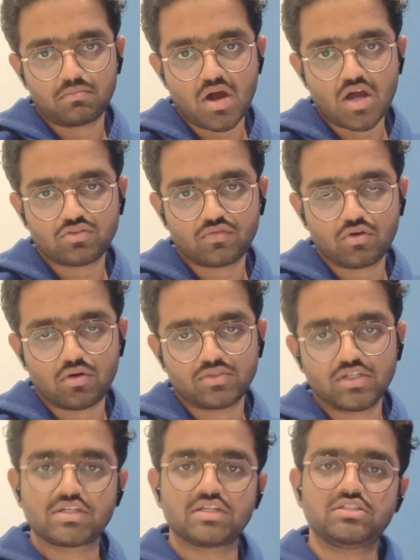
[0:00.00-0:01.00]
mass of the
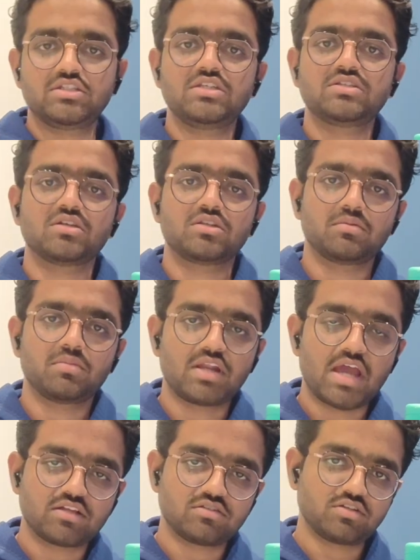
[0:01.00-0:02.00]
object and G is nothing but
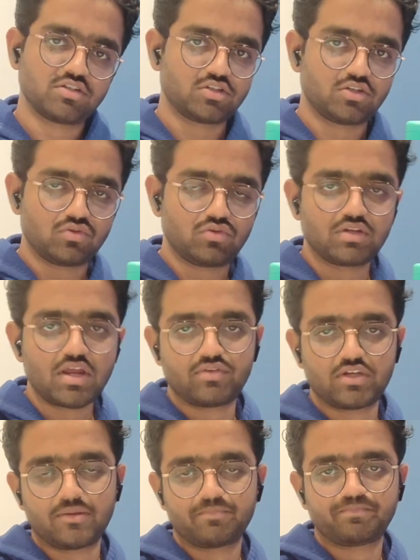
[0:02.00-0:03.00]
acceleration due to
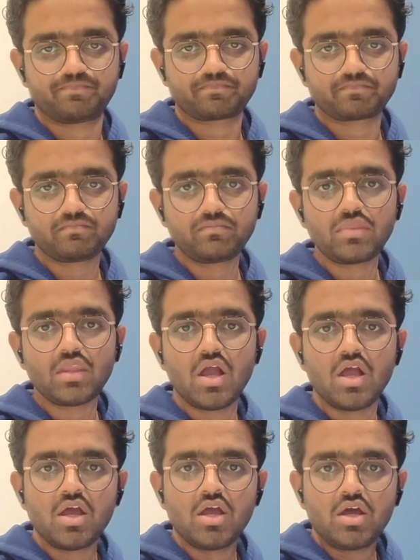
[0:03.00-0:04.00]
gravity.
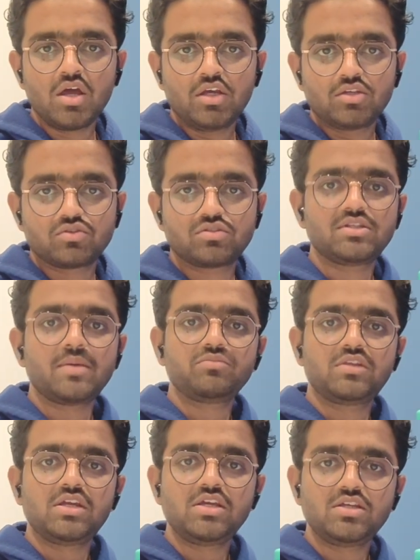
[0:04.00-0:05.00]
So
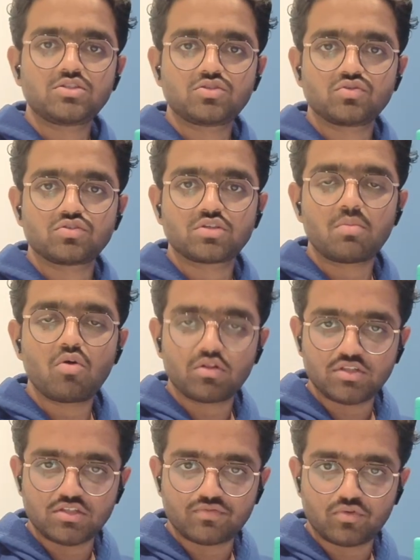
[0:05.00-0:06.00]
step 3 is to sum
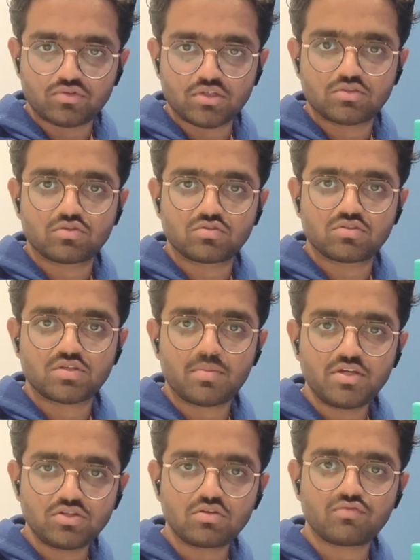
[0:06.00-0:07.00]
all these forces. So
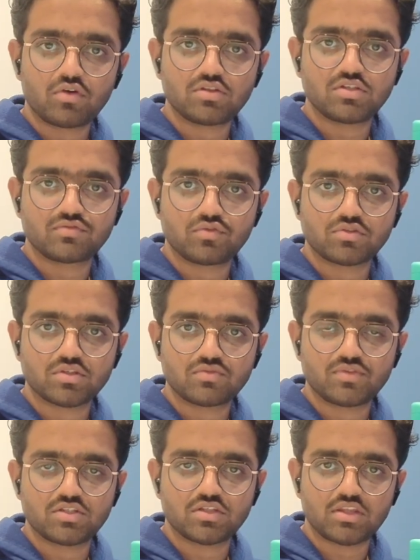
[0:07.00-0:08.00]
summation of all these forces,
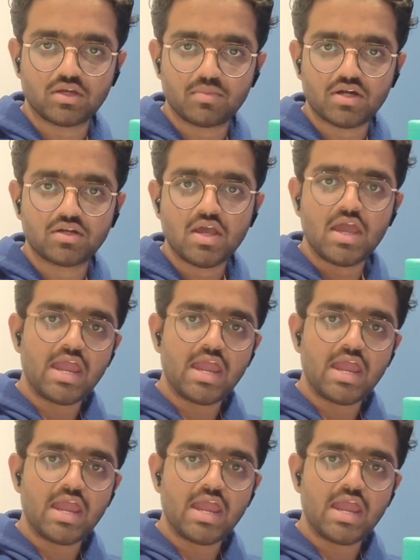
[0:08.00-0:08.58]
which is nothing but